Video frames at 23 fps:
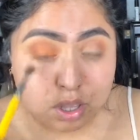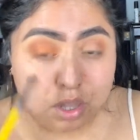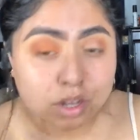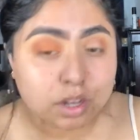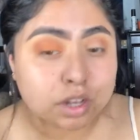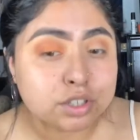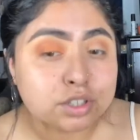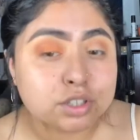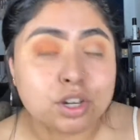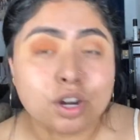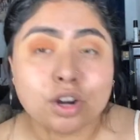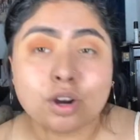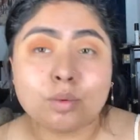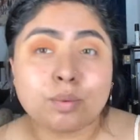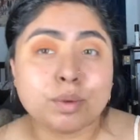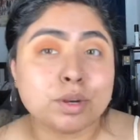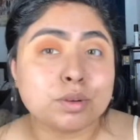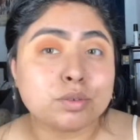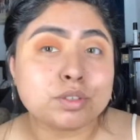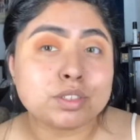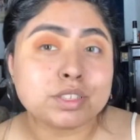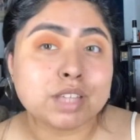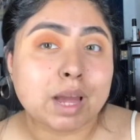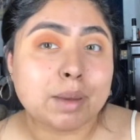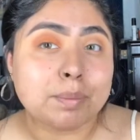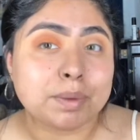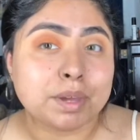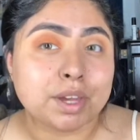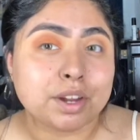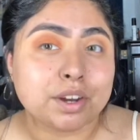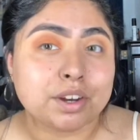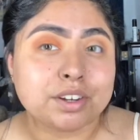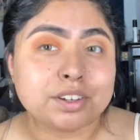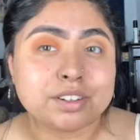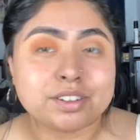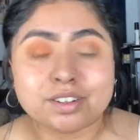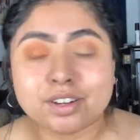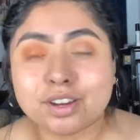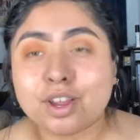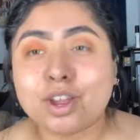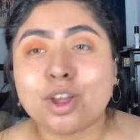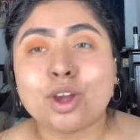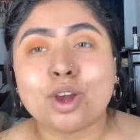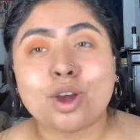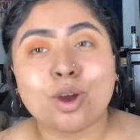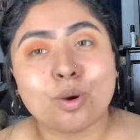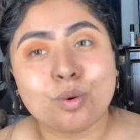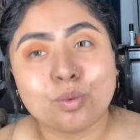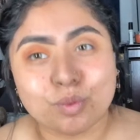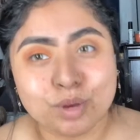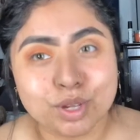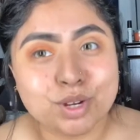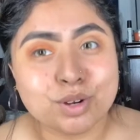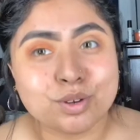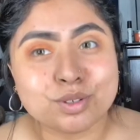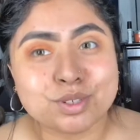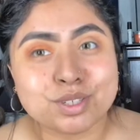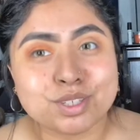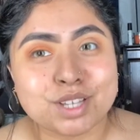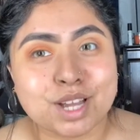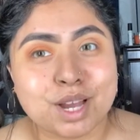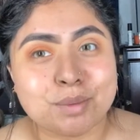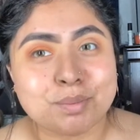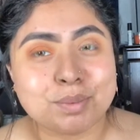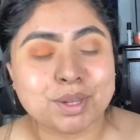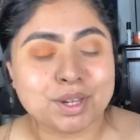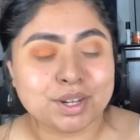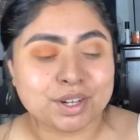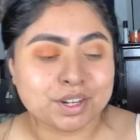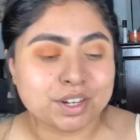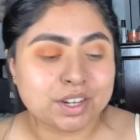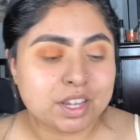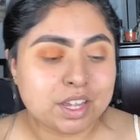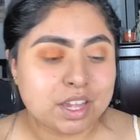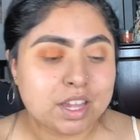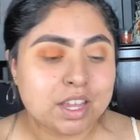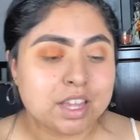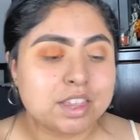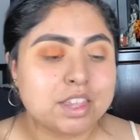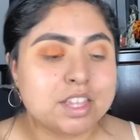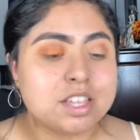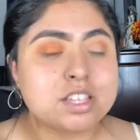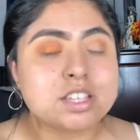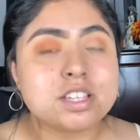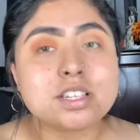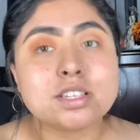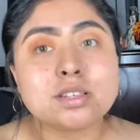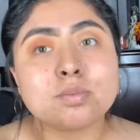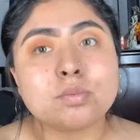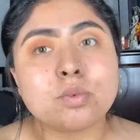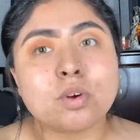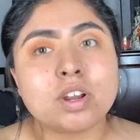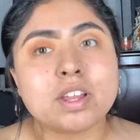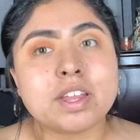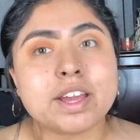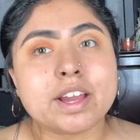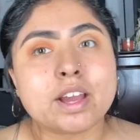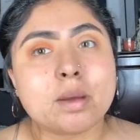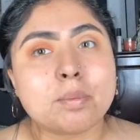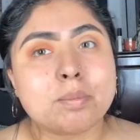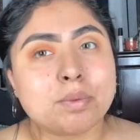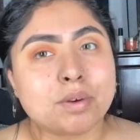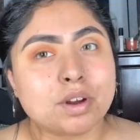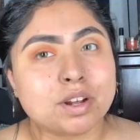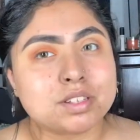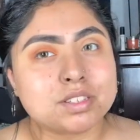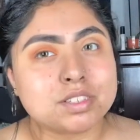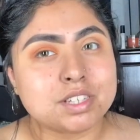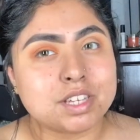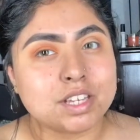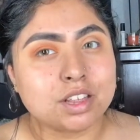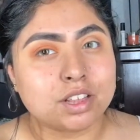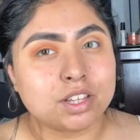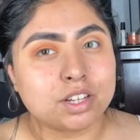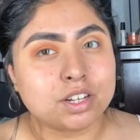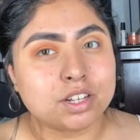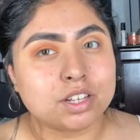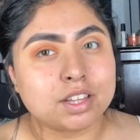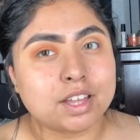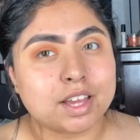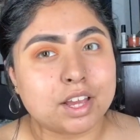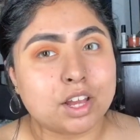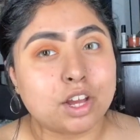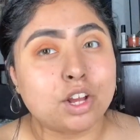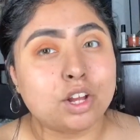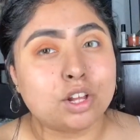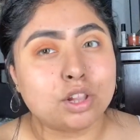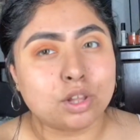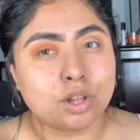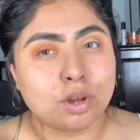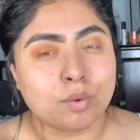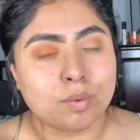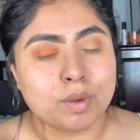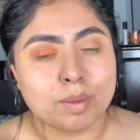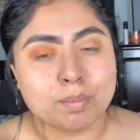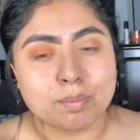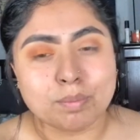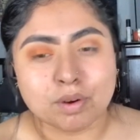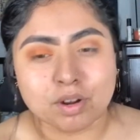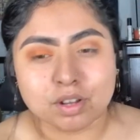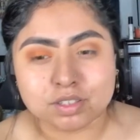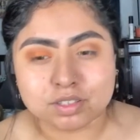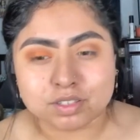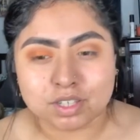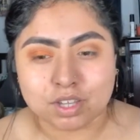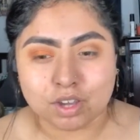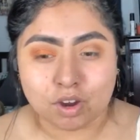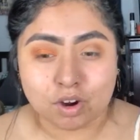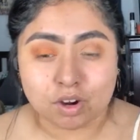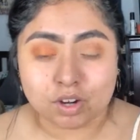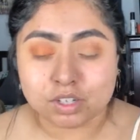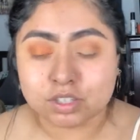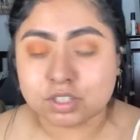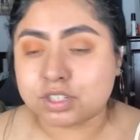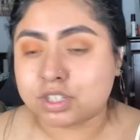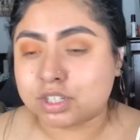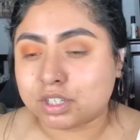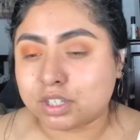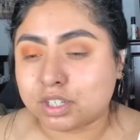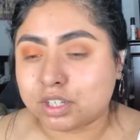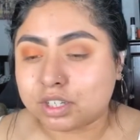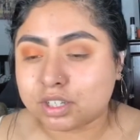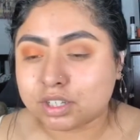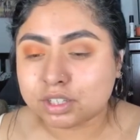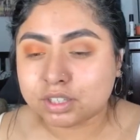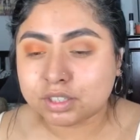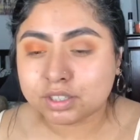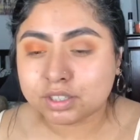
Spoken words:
Because, girl, we don't stop here. We don't stop here. This is more like a bronzy look, like a glowy, bronzy, orangey look.